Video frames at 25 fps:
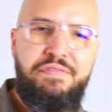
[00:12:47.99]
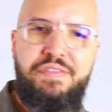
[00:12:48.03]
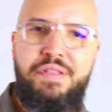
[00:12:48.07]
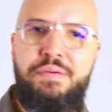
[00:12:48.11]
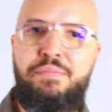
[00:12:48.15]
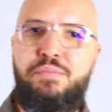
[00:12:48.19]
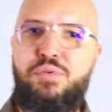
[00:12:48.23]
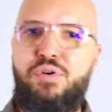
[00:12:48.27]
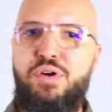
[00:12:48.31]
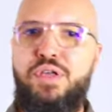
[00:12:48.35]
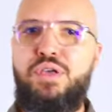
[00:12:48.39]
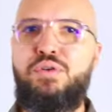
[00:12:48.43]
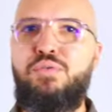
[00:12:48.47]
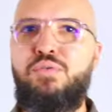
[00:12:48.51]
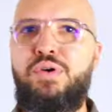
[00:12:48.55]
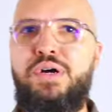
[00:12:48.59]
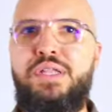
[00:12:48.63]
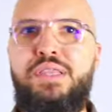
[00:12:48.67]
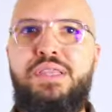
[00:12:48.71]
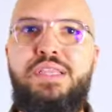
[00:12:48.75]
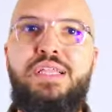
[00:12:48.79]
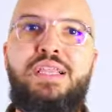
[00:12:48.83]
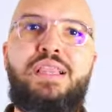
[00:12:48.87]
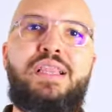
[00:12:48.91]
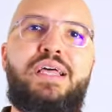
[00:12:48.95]
the more you
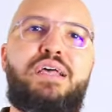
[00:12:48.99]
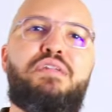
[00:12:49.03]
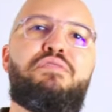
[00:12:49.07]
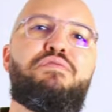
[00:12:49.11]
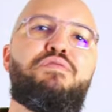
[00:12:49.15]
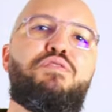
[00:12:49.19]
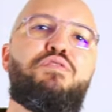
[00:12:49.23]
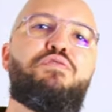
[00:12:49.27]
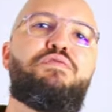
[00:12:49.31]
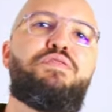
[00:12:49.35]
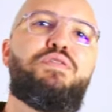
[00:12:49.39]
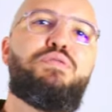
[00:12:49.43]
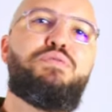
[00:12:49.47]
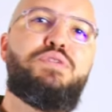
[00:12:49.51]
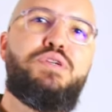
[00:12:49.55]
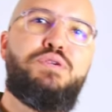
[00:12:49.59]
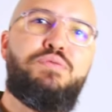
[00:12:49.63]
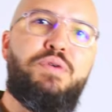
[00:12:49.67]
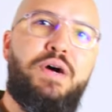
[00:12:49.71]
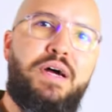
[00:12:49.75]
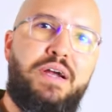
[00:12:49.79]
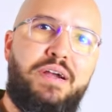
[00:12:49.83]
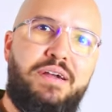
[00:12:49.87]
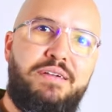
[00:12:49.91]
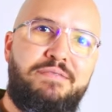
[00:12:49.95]
want, the less fulfilled you
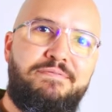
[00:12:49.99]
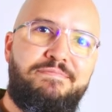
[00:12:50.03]
are.